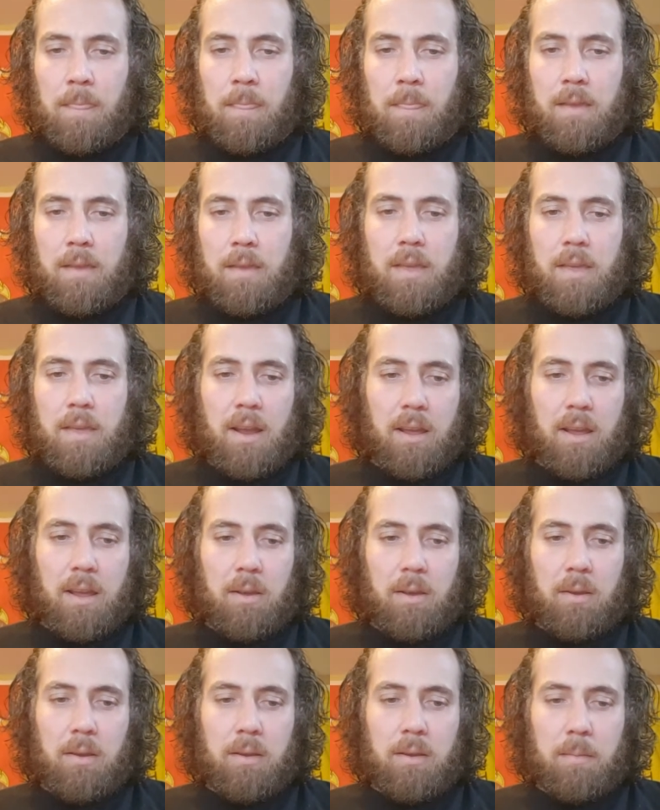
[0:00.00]
and then
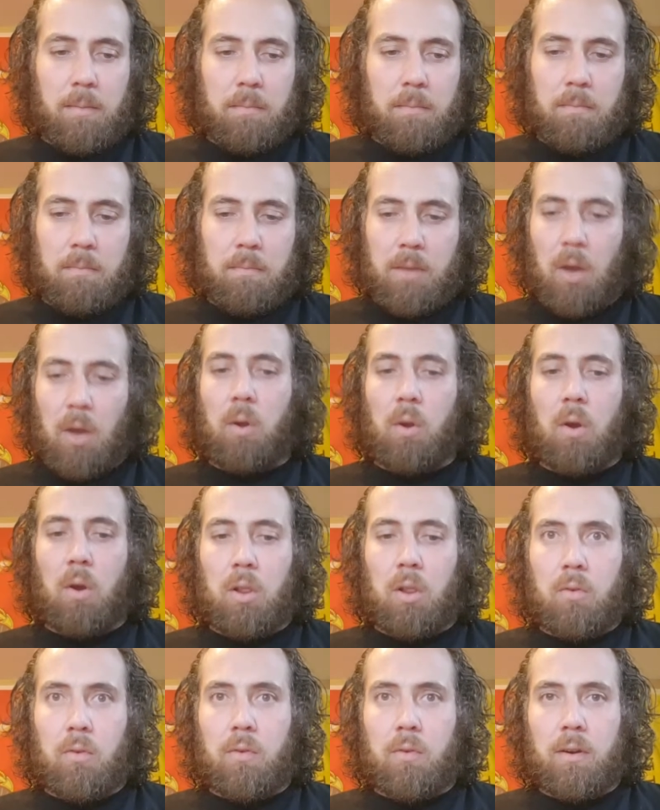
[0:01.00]
I am going all
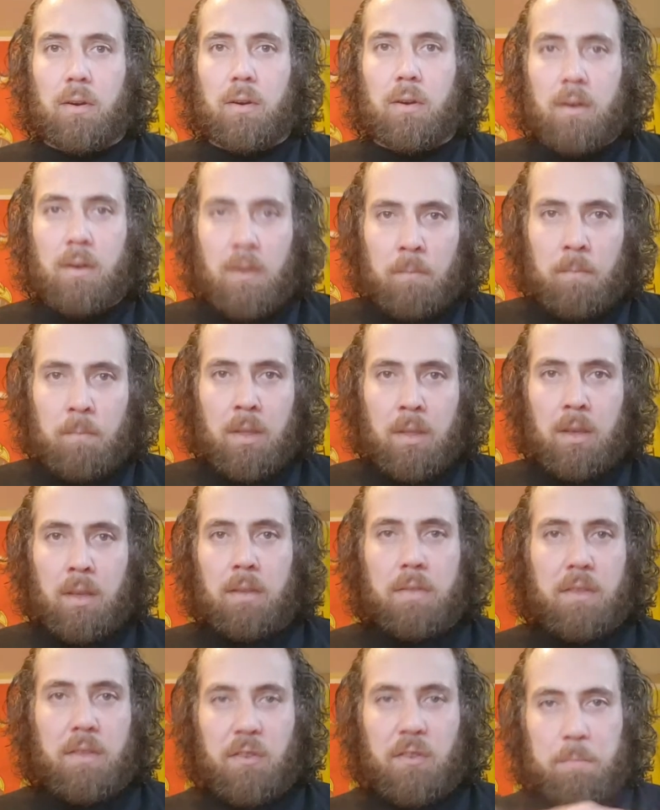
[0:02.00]
over
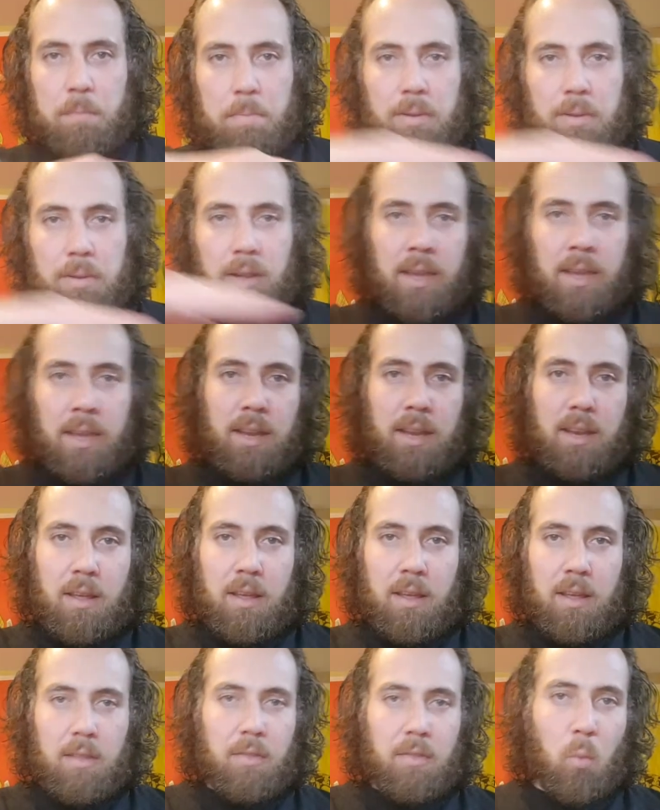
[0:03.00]
this plane,
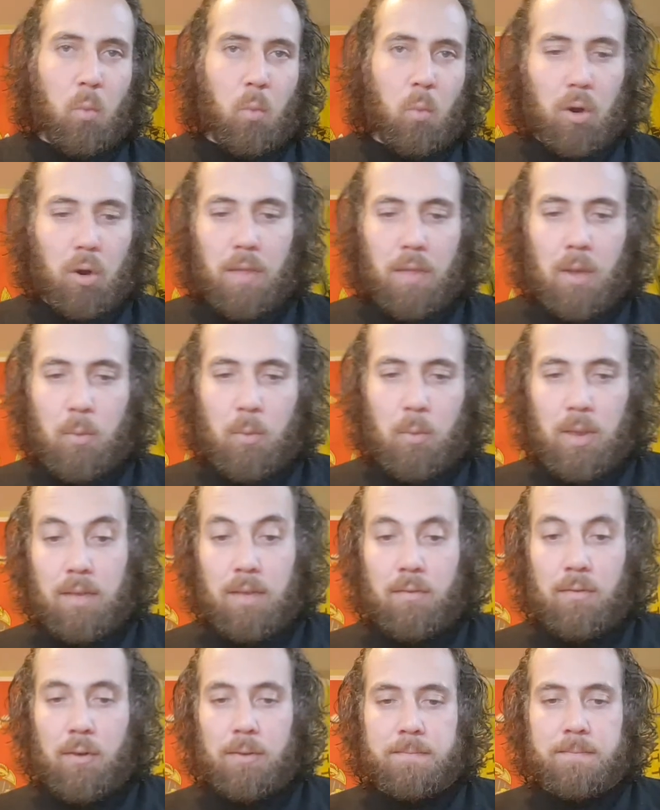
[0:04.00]
the world that we
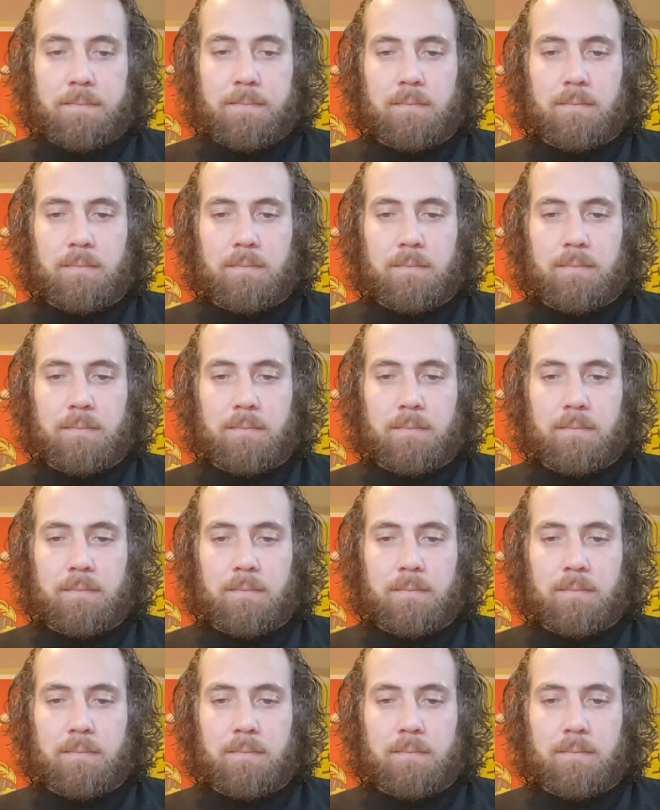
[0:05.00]
live on.